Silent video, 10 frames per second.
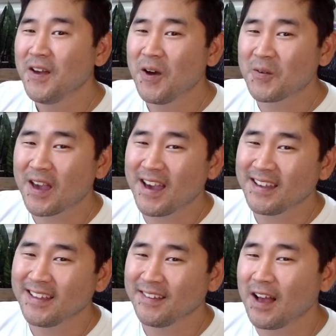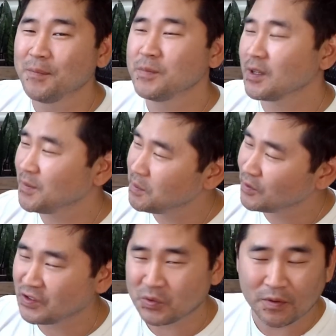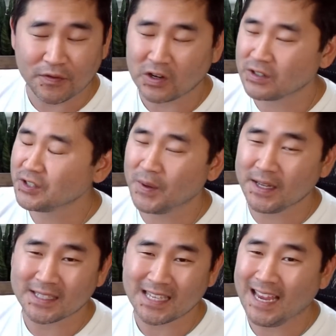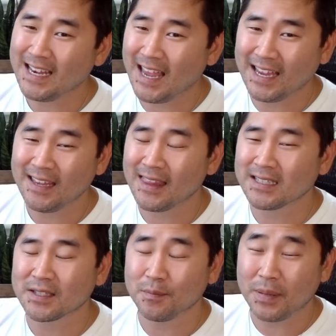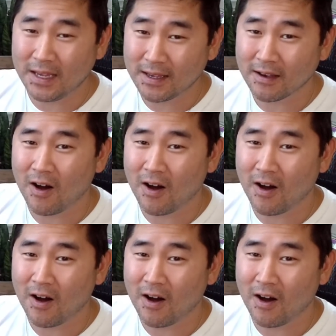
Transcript: Okay. Some people just refer to it as 8-8. That's a peak.